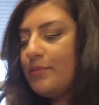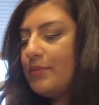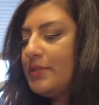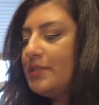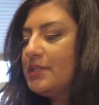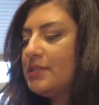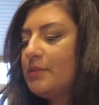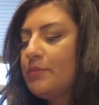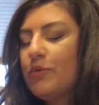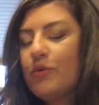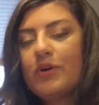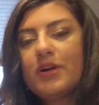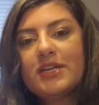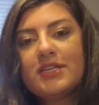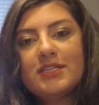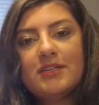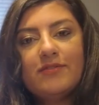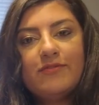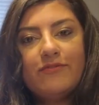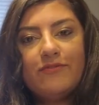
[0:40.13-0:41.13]
with some
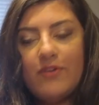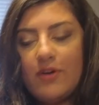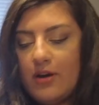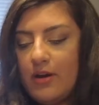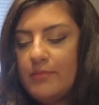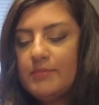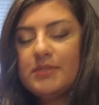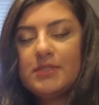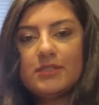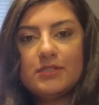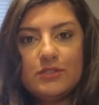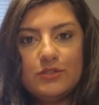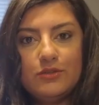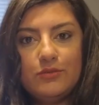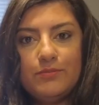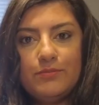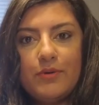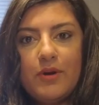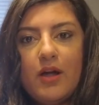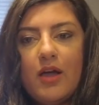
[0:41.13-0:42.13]
Orrington Farms
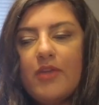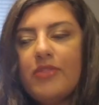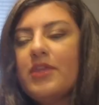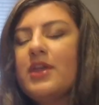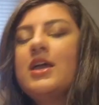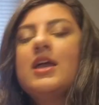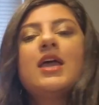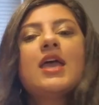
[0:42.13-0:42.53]
soup broth.